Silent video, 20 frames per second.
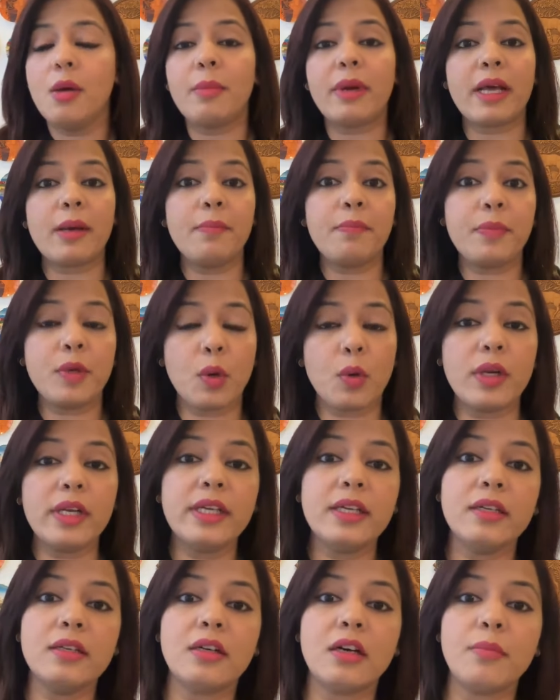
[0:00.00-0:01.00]
But I'm
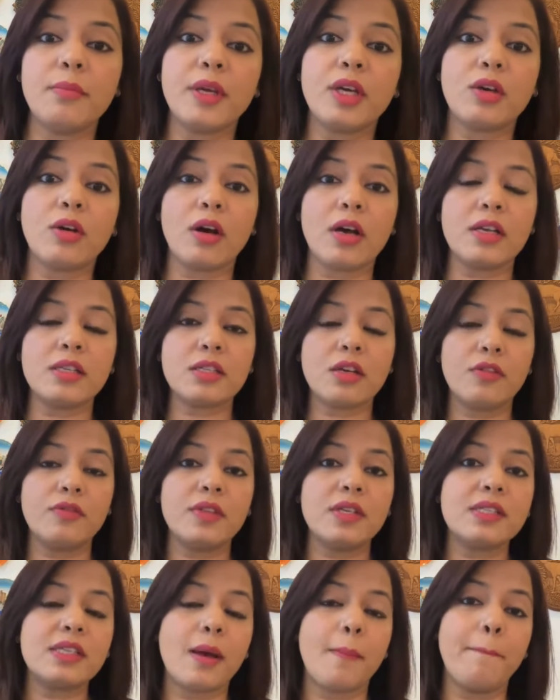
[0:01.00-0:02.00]
purely here because
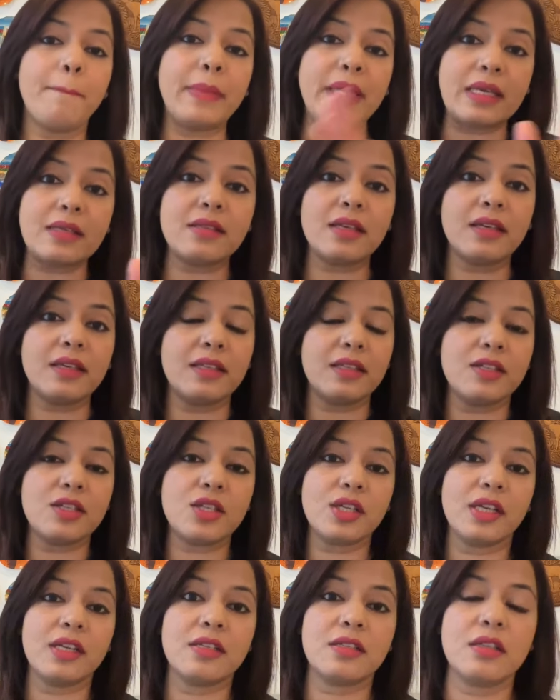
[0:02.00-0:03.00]
of this amazing
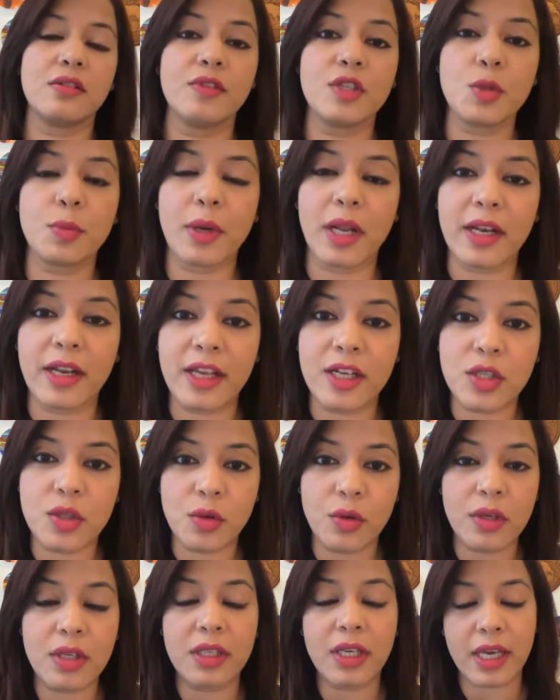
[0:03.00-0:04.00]
initiative which Pranay
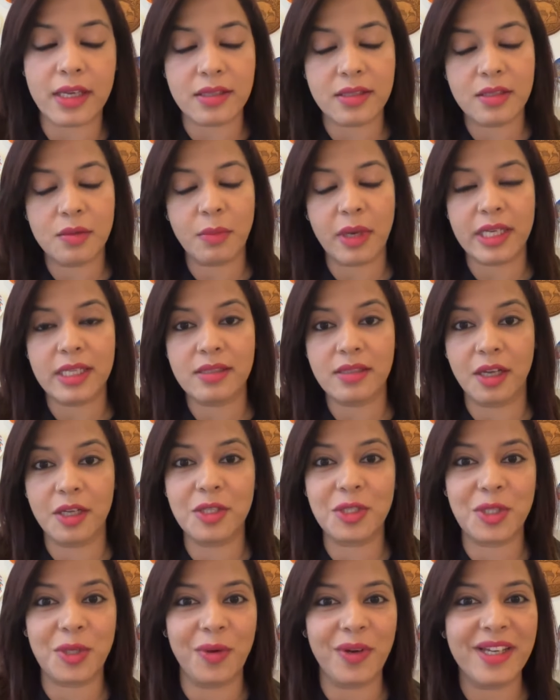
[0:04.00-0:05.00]
took. Yes, my
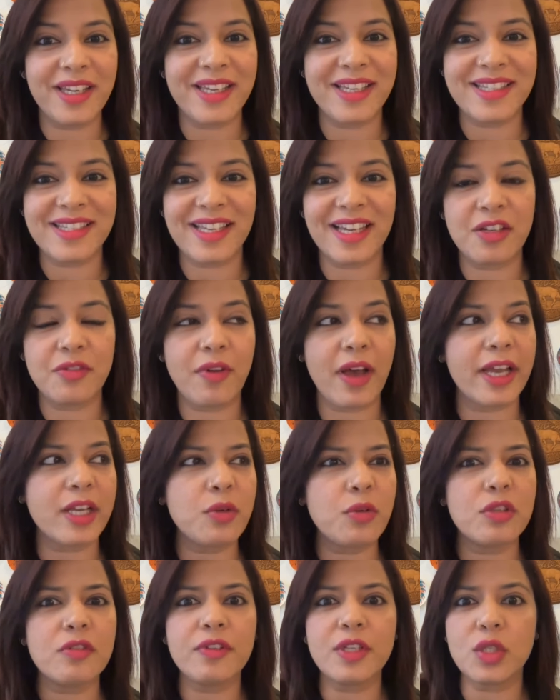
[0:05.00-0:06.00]
son took. He said, why
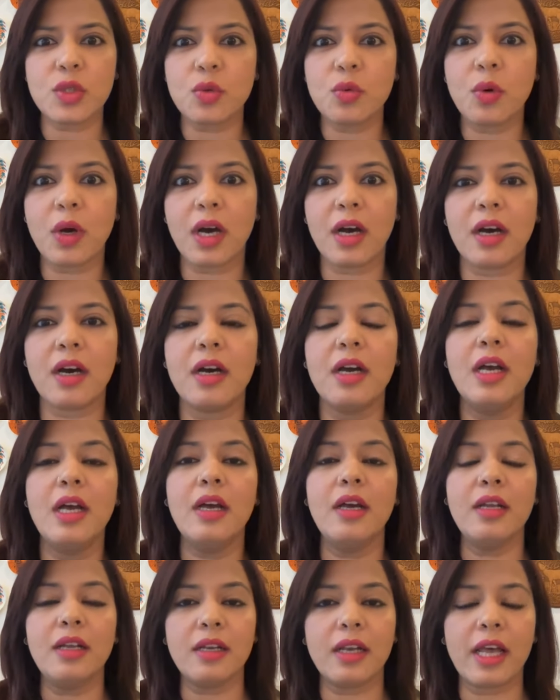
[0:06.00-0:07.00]
don't we do a
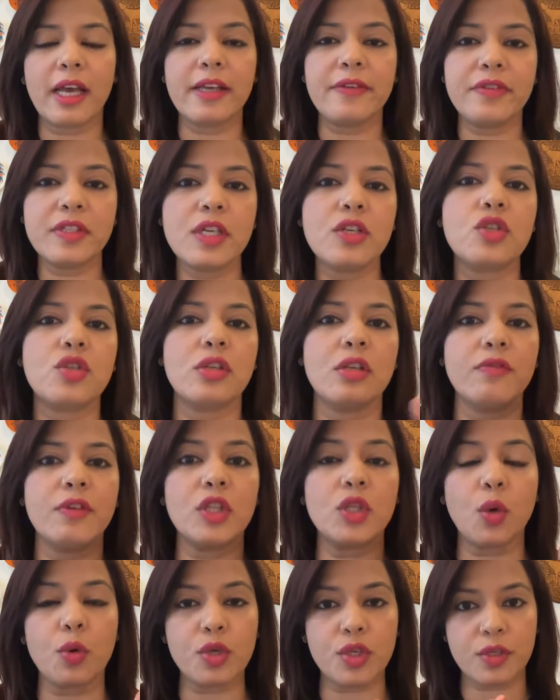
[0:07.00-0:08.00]
live session
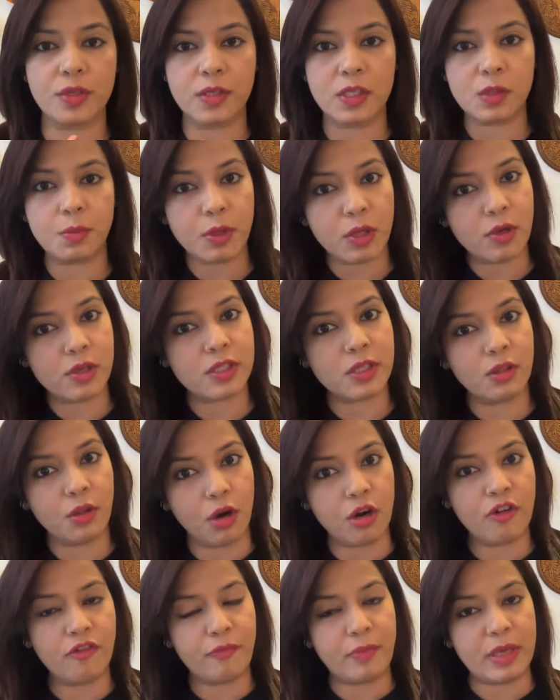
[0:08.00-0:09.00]
with questions? Because a
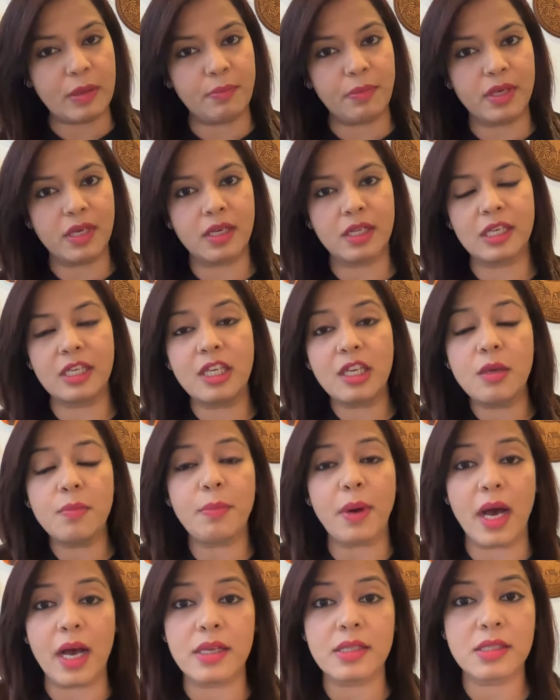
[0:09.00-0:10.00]
lot of people
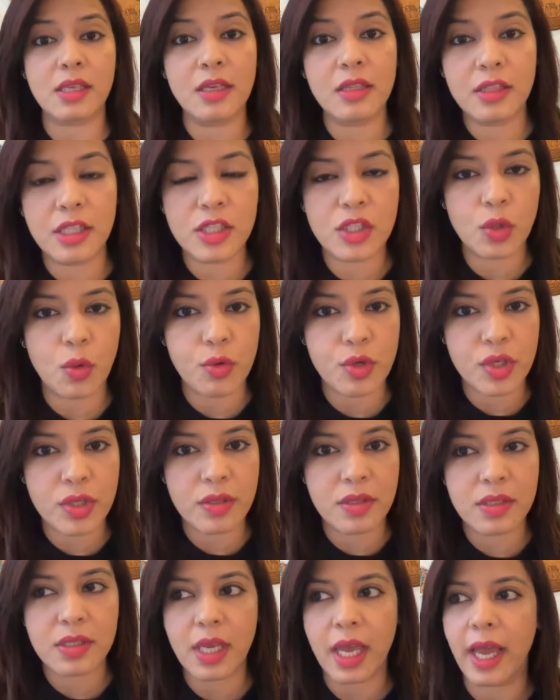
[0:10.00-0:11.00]
keep asking these
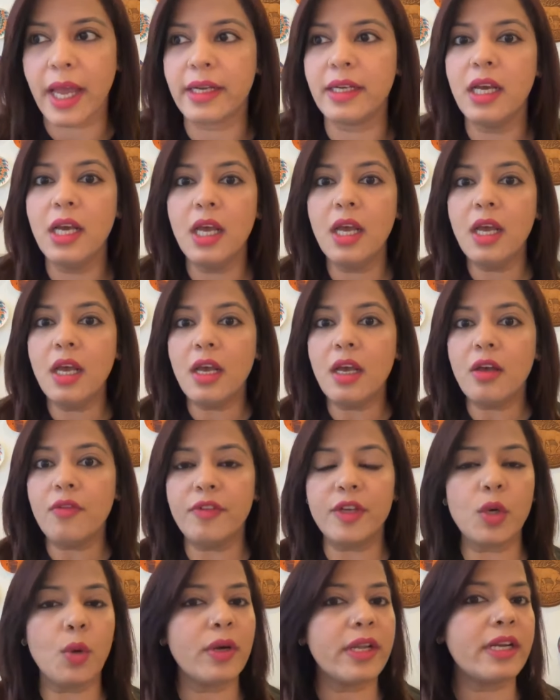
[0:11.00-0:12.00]
questions and
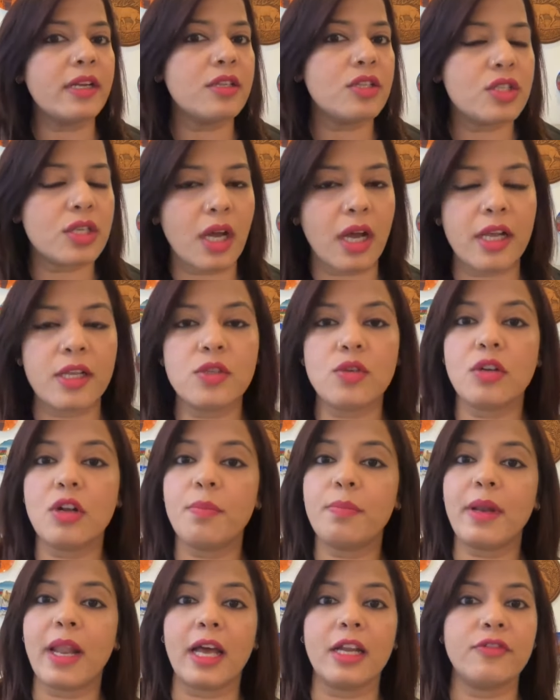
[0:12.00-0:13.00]
we don't get a chance or
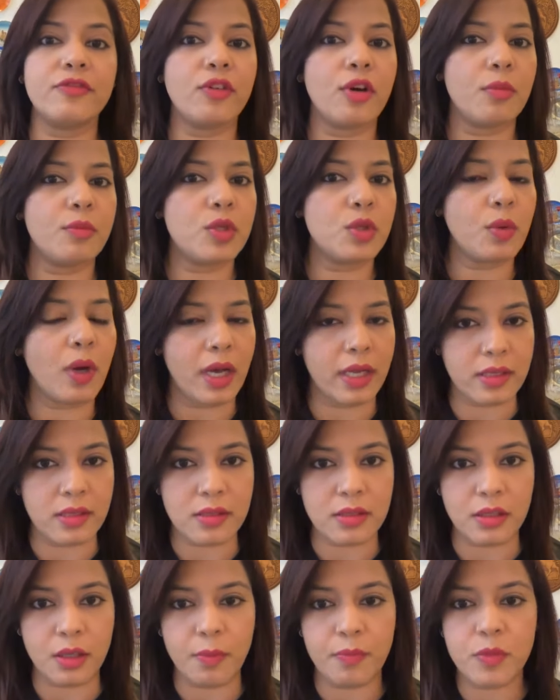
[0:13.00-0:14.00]
a platform to
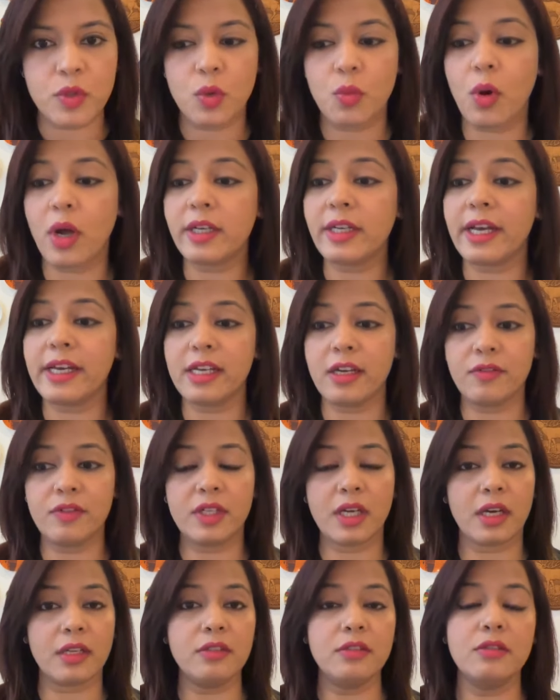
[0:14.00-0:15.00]
answer. So what I
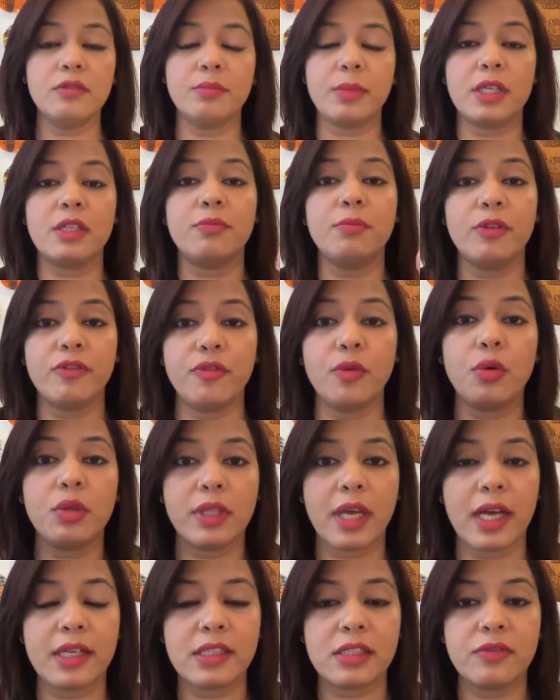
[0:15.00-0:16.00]
have done, but before
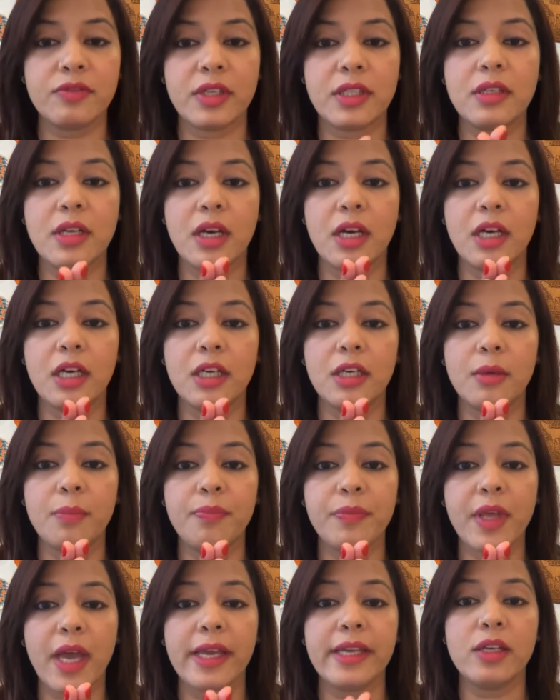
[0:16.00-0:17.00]
that even,
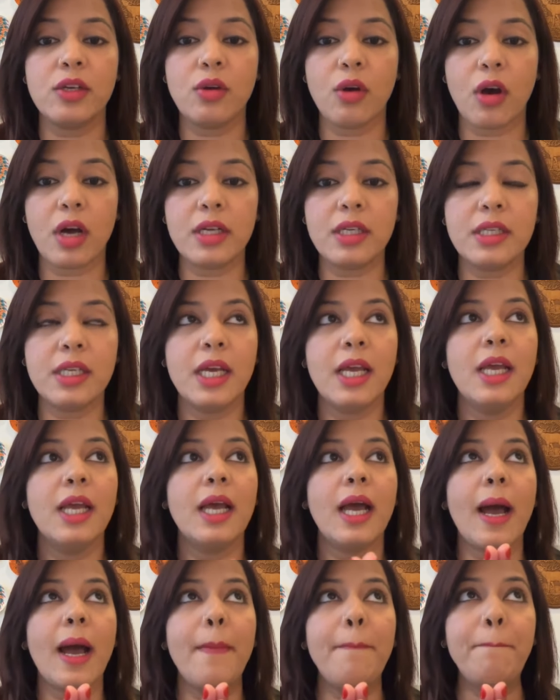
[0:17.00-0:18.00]
I got
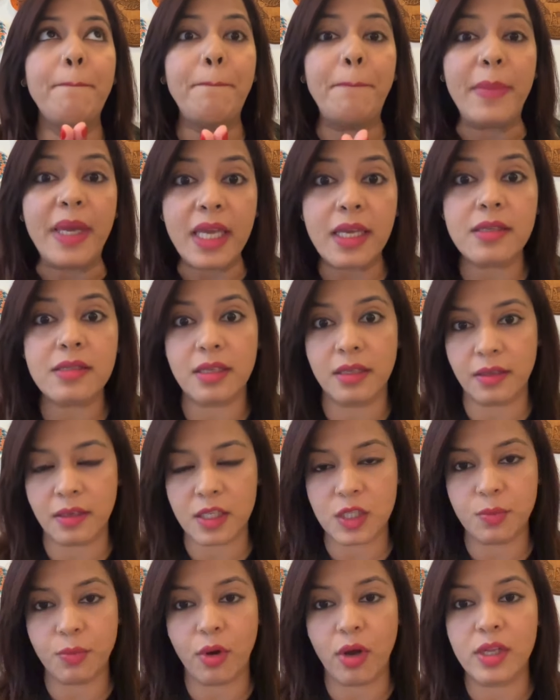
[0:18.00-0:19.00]
amazing
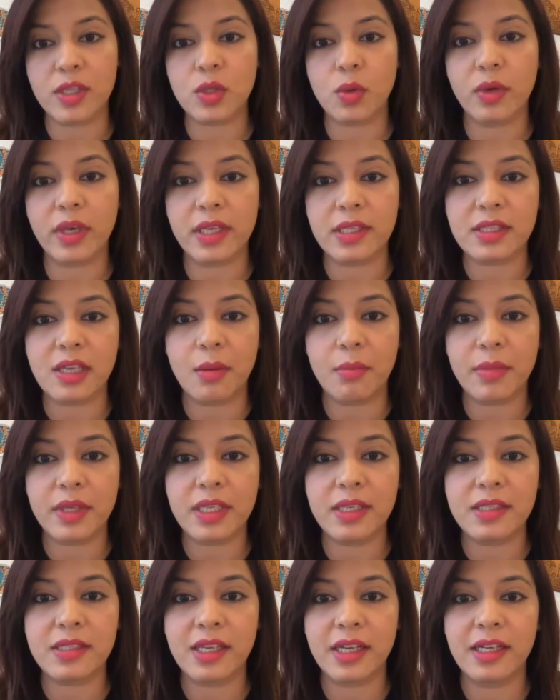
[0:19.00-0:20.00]
response. Okay,
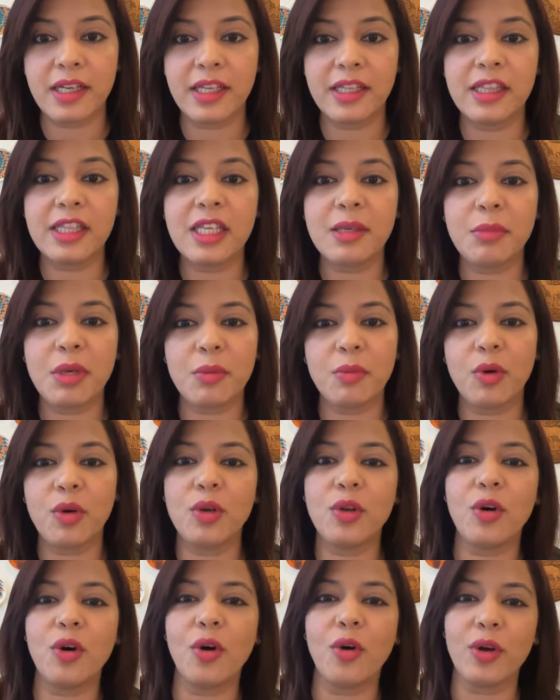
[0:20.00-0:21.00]
somebody said, Hindi mein
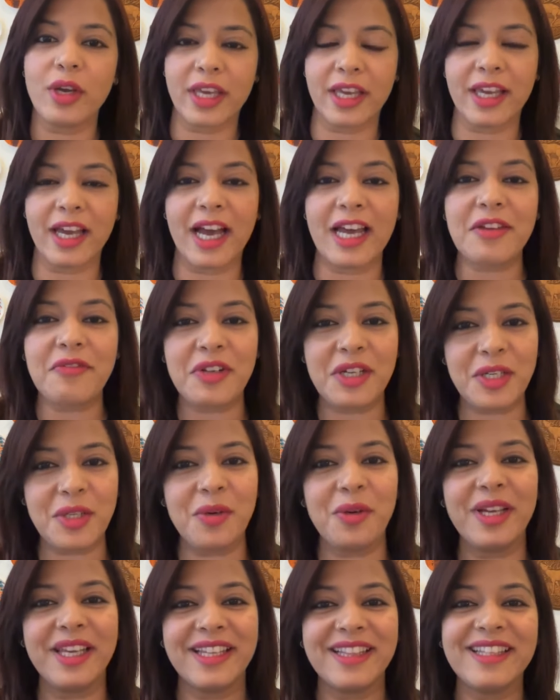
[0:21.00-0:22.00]
bolo. Okay, I will
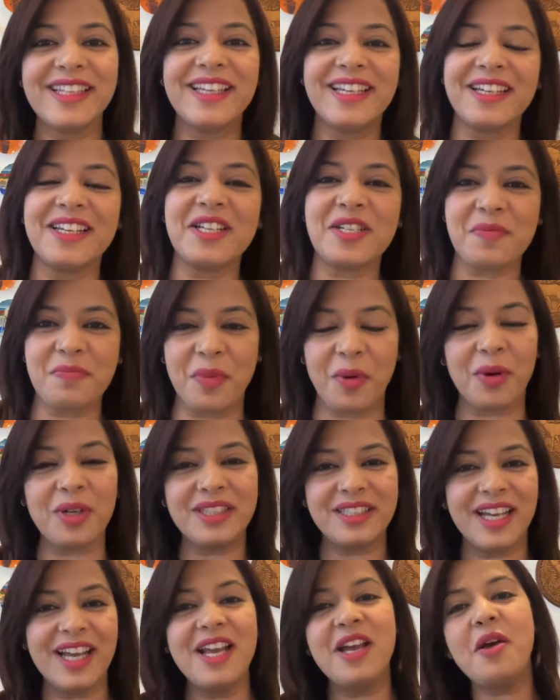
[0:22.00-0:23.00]
do Hindi, English both.